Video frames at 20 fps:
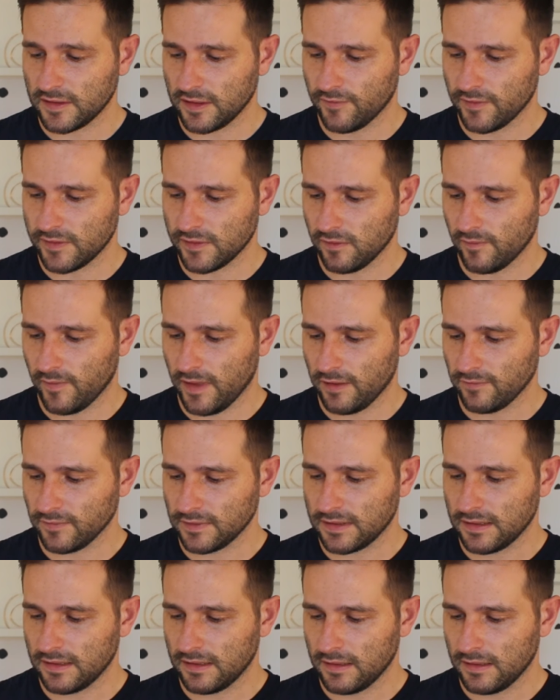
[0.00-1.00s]
the original
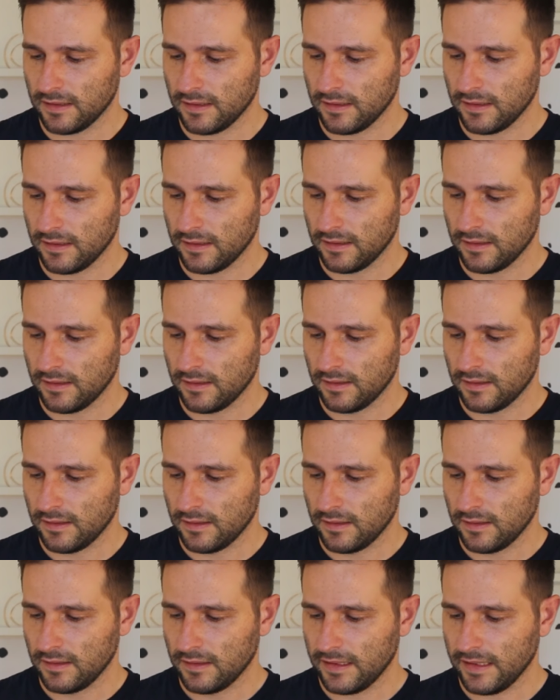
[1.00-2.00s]
amount,
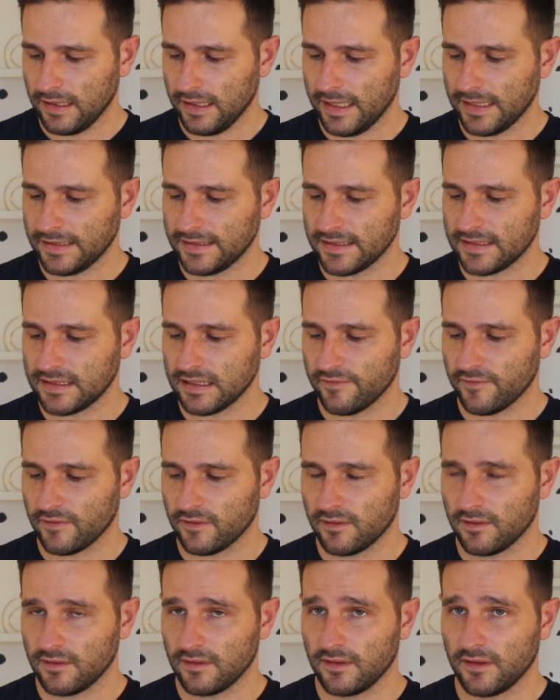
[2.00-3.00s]

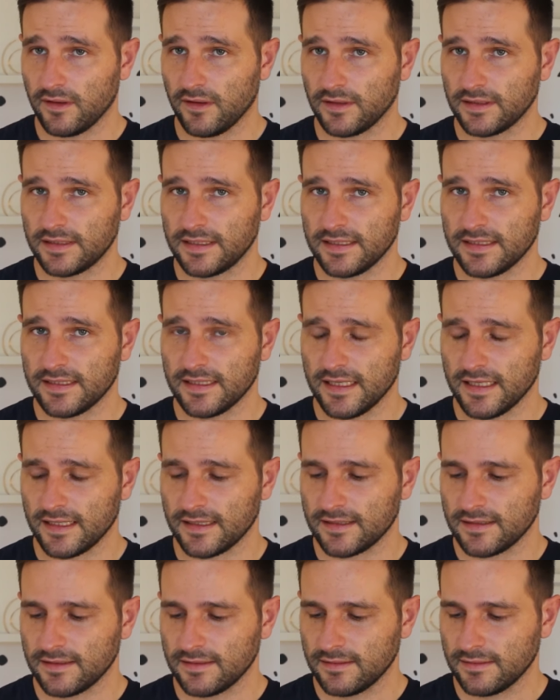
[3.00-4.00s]

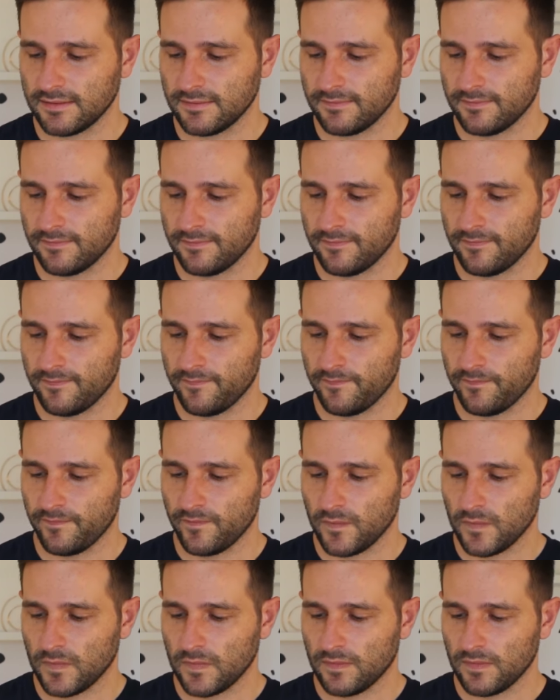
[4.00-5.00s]
87.96,
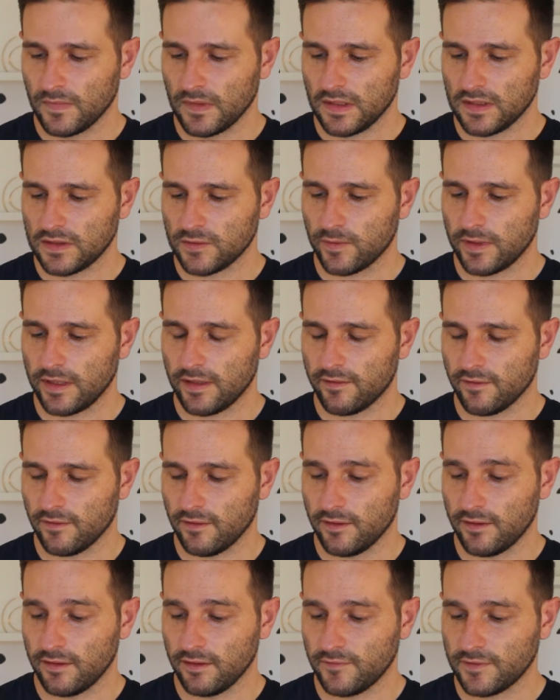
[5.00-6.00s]

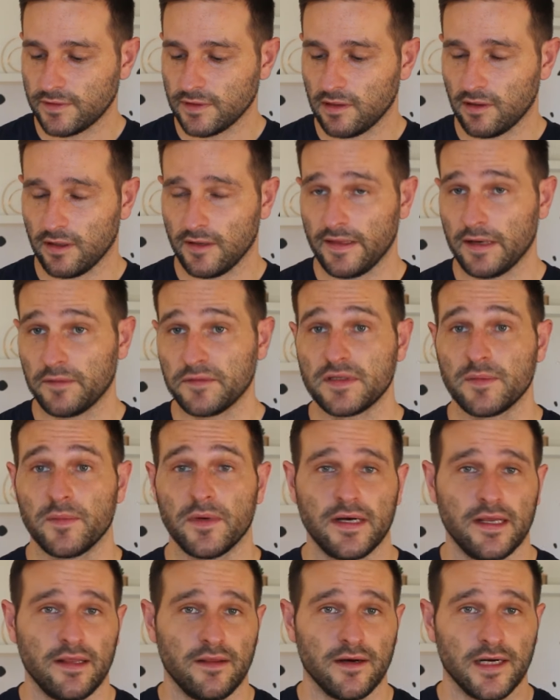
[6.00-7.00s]
23rd of July, and that was the
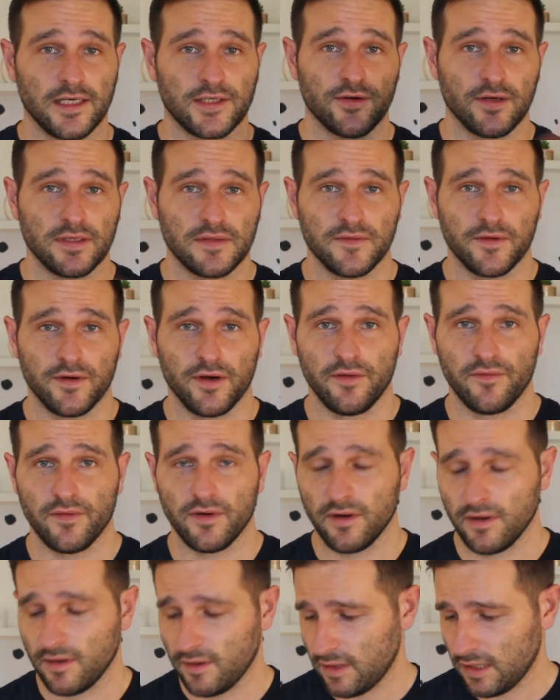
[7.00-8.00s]
money that I transferred
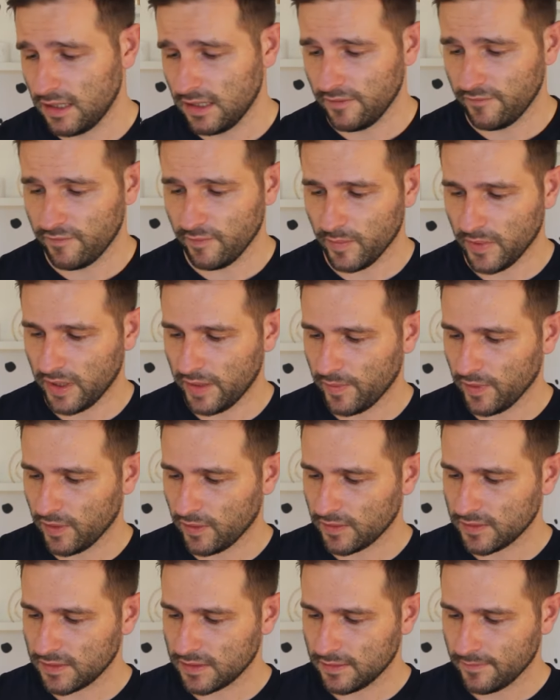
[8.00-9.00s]
over from
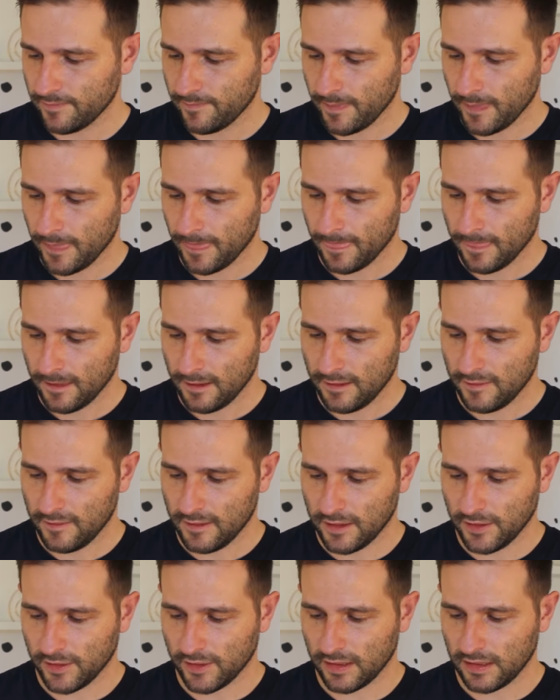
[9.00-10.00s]
Moneybox. And
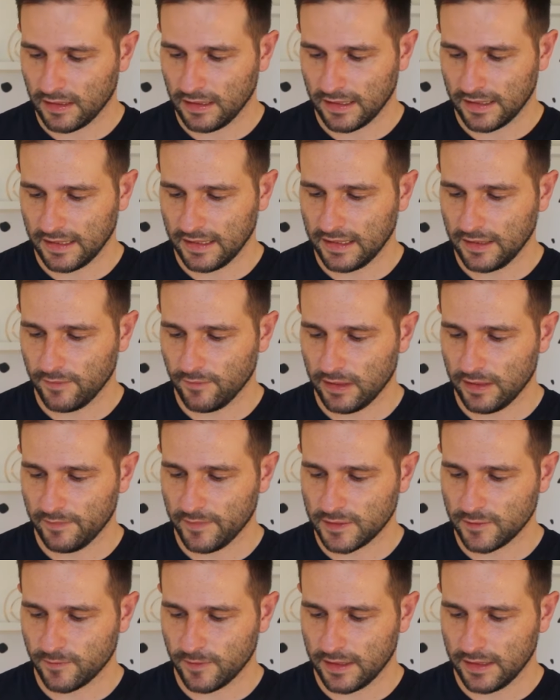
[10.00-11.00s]
then you can click anywhere in
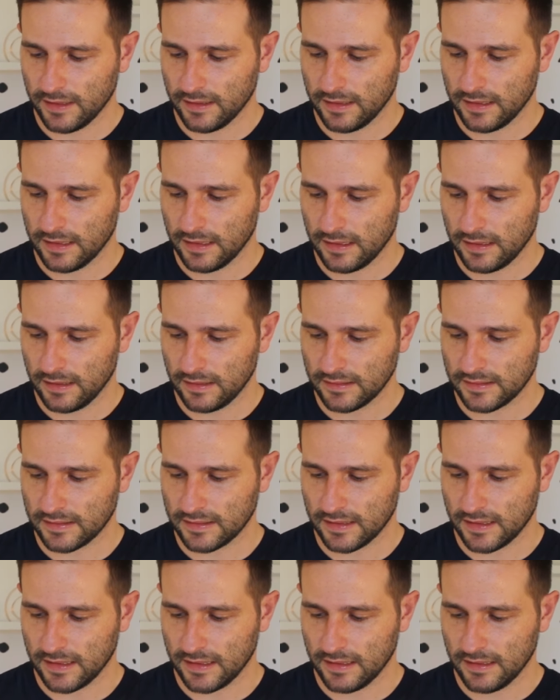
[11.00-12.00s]
between and
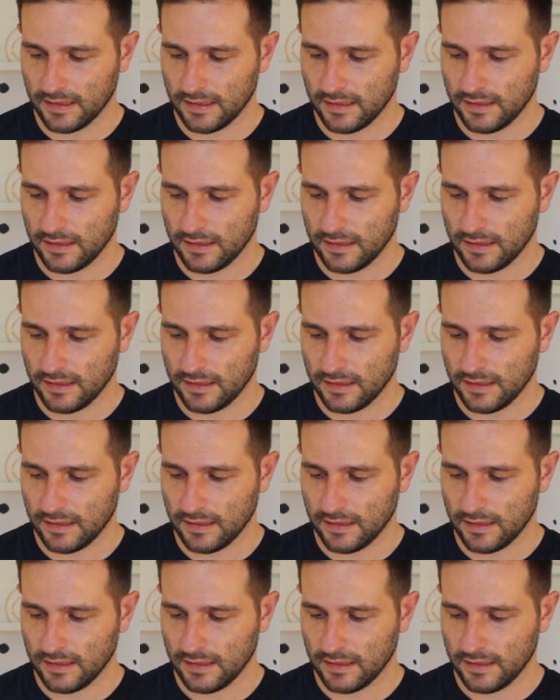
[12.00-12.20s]
see